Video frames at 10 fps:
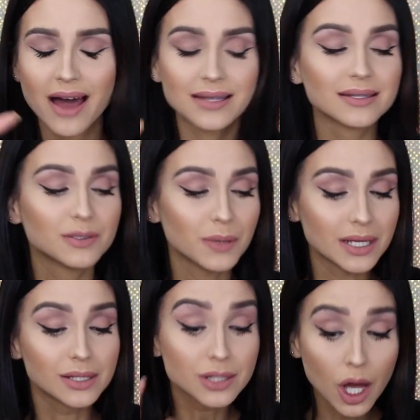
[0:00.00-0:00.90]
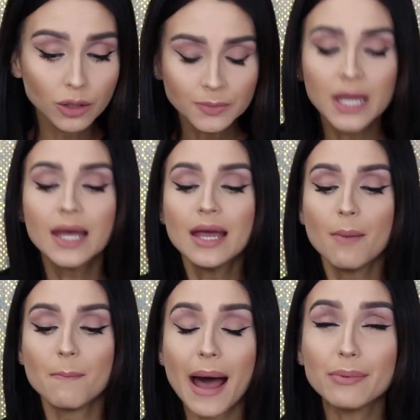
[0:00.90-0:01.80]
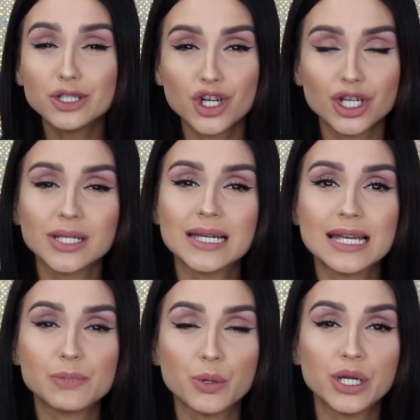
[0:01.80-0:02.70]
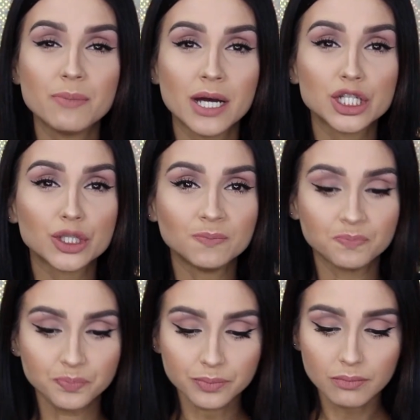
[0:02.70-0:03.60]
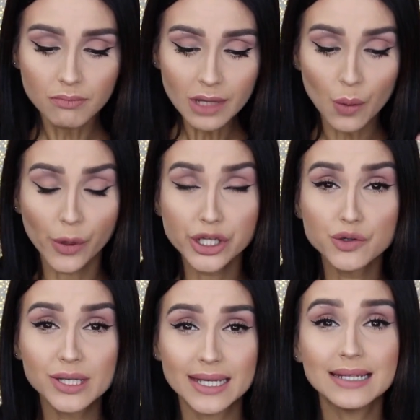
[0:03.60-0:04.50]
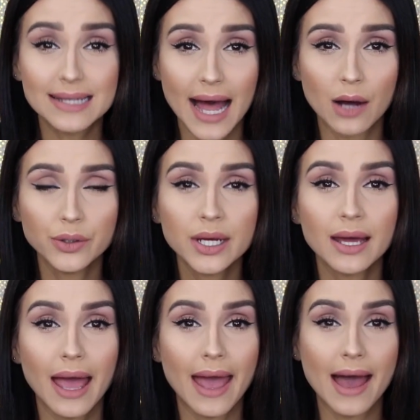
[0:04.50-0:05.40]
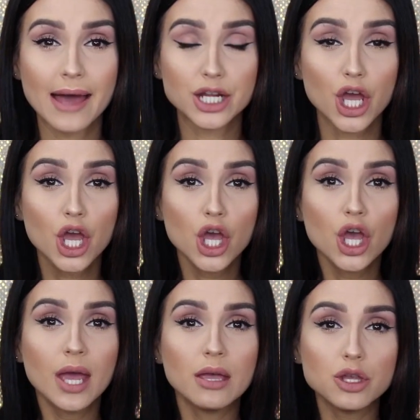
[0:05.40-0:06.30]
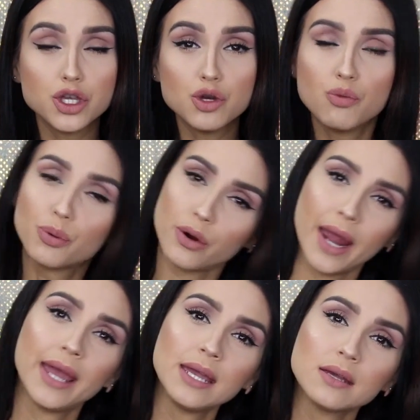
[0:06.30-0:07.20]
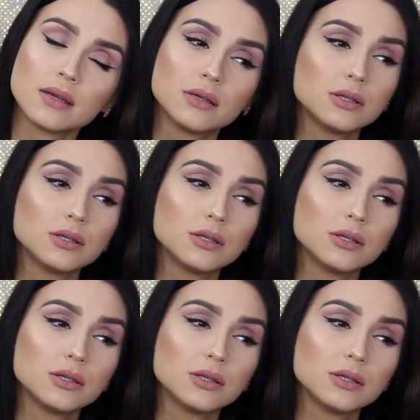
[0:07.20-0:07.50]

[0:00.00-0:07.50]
honestly speaking. So Bible journaling is pretty much when you sit down and you pray.